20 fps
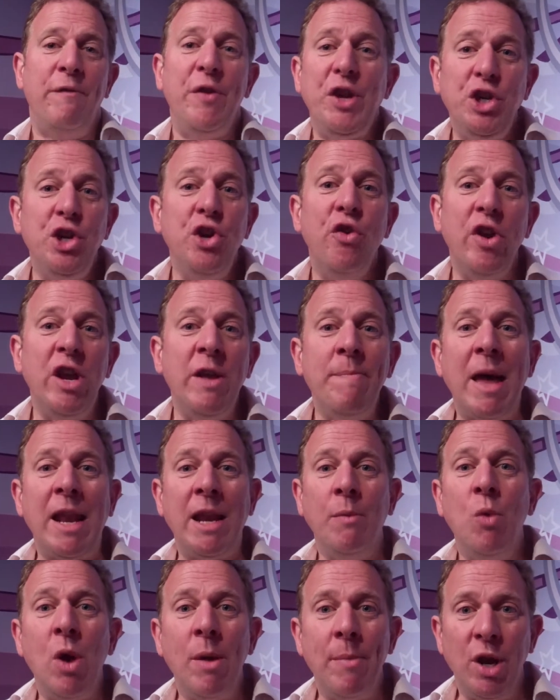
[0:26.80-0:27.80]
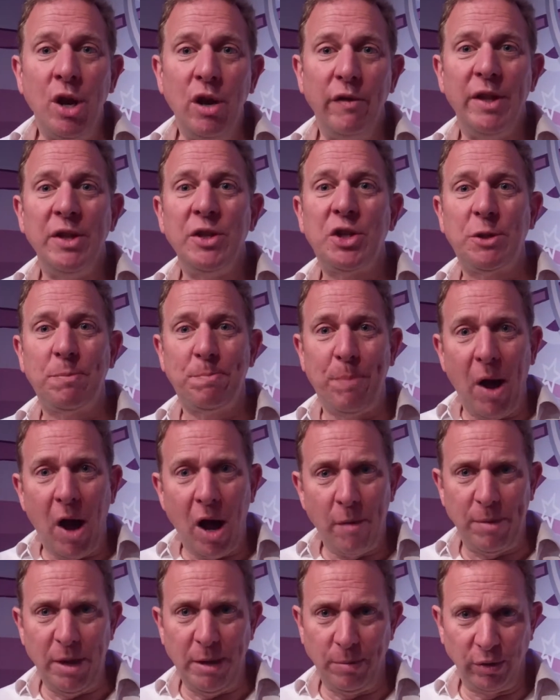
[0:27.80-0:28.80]
visionary men and women who've
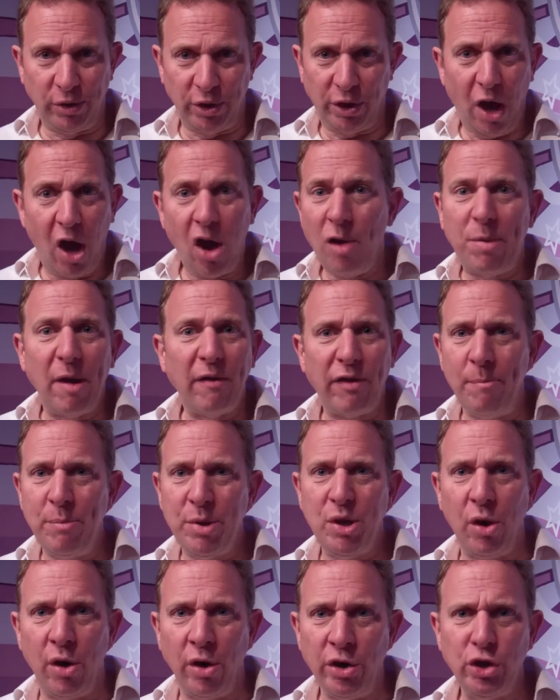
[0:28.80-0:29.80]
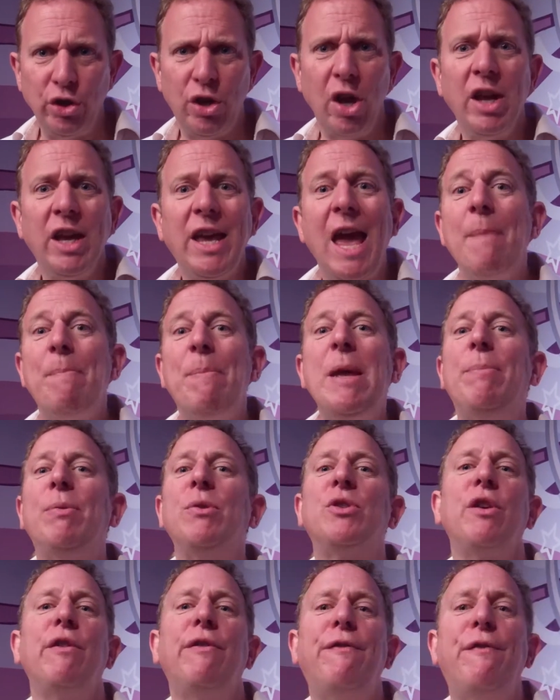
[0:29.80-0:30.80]
inspired people to go above and beyond, who can get people to